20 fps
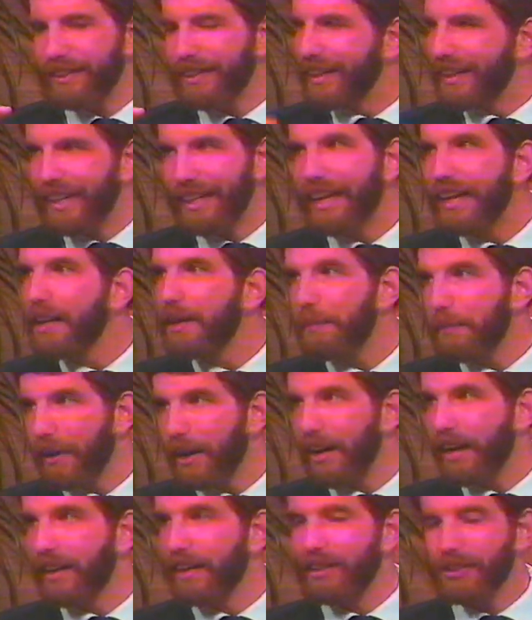in any
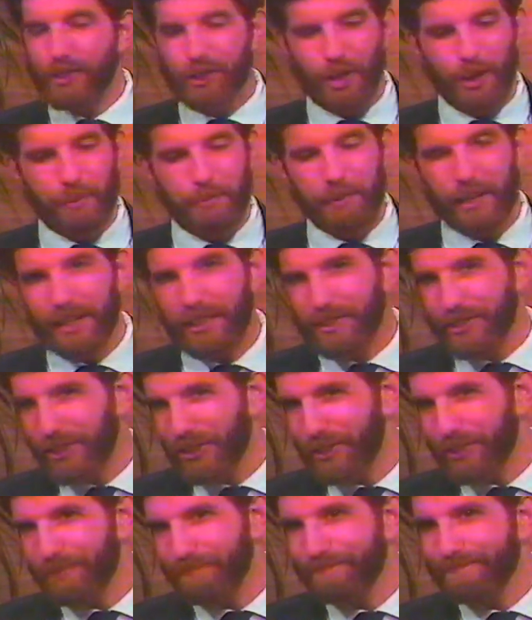way, it's going to be
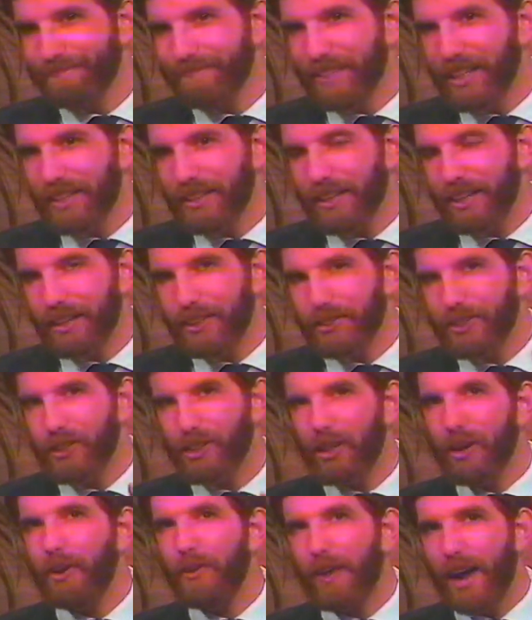to
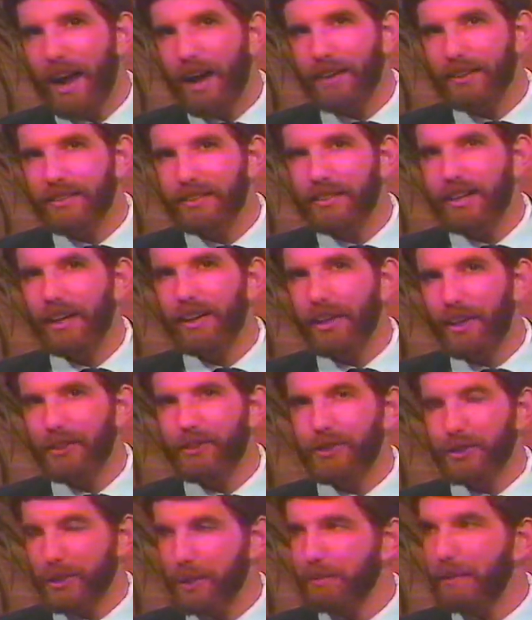go out and tell
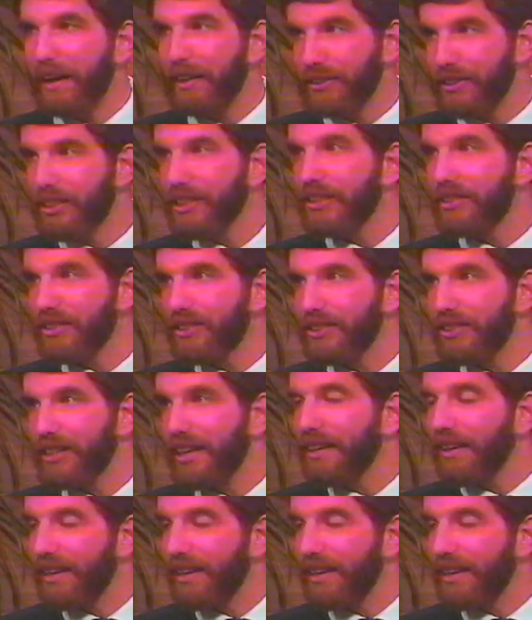others about Jesus.